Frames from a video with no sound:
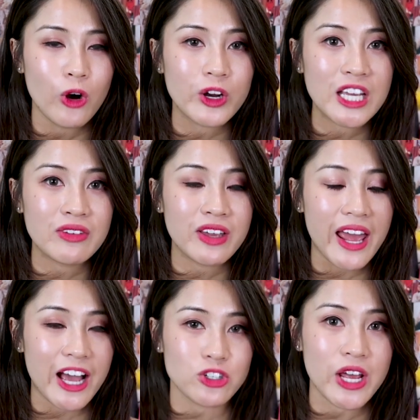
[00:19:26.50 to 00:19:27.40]
or
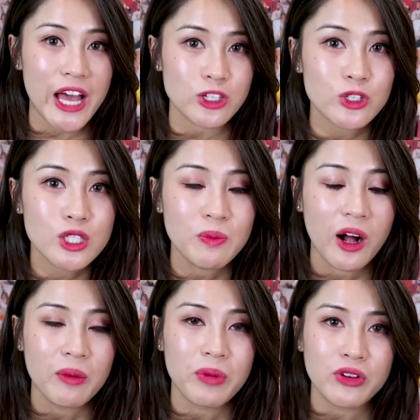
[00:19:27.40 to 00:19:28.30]
even extra
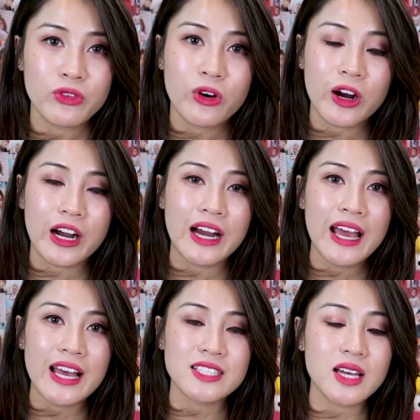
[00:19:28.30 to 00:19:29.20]
small, but for
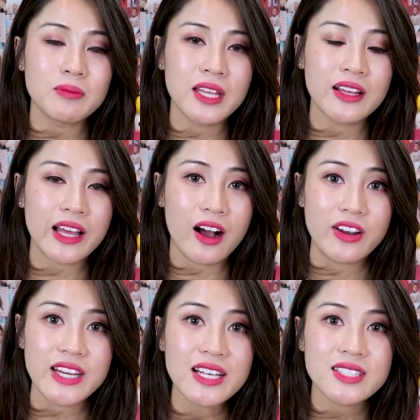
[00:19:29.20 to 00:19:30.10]
something like
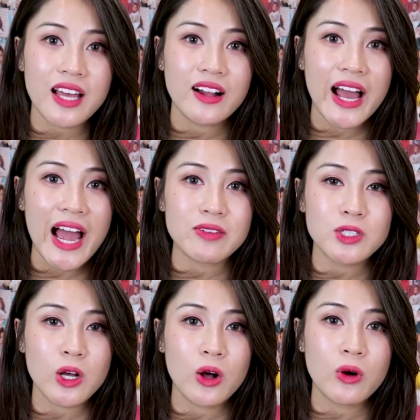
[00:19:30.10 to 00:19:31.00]
on Yesstyle, I
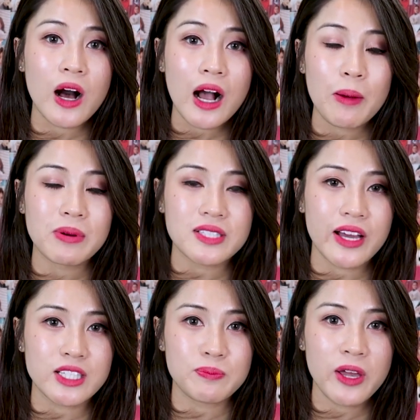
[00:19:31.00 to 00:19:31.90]
have to go a couple
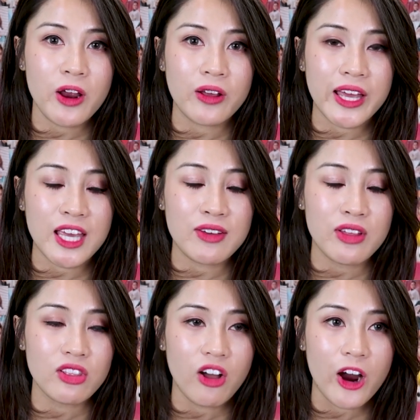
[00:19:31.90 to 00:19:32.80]
size bigger, like
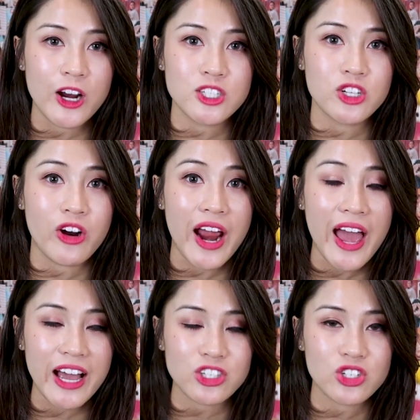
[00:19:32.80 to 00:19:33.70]
even large or
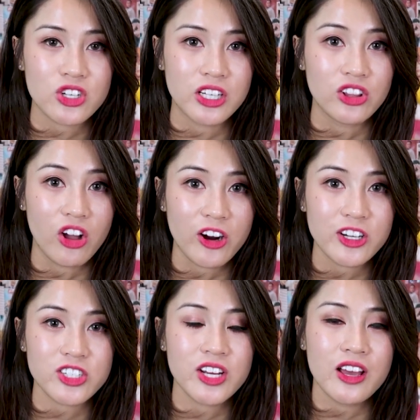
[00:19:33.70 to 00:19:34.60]
extra
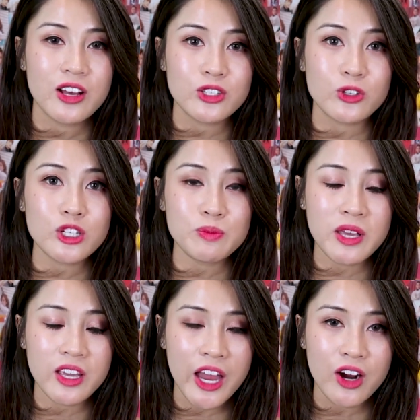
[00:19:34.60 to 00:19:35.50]
large. So just
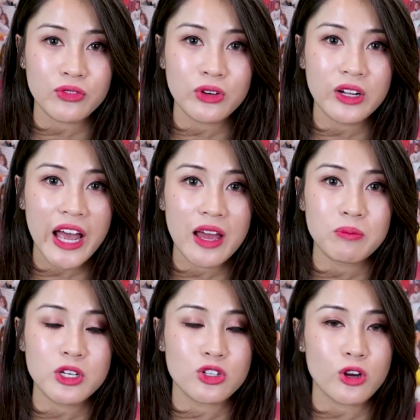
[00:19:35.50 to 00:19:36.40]
be careful
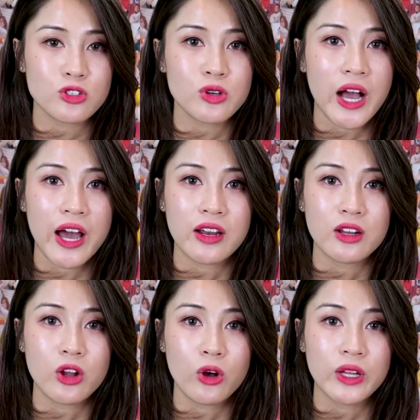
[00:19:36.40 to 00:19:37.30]
and be sure to kind
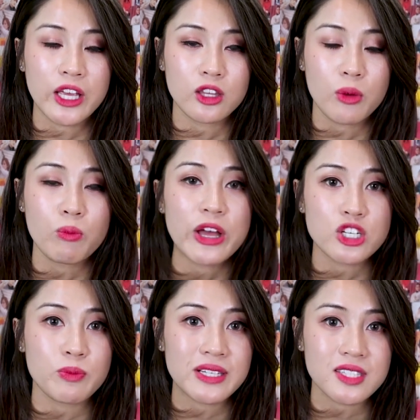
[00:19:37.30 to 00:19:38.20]
of know like the
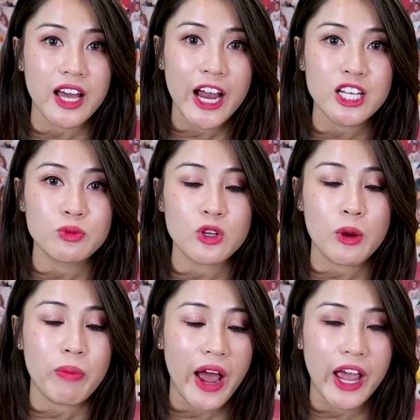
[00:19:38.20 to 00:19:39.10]
measurement size when
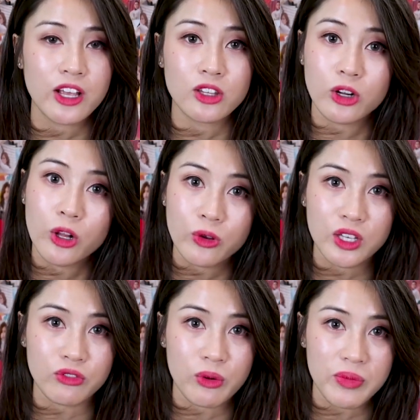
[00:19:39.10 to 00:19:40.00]
you're buying the
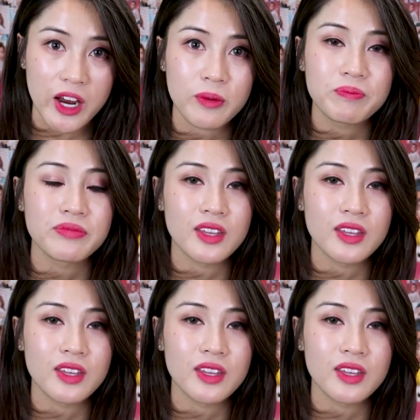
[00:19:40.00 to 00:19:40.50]
clothing from there.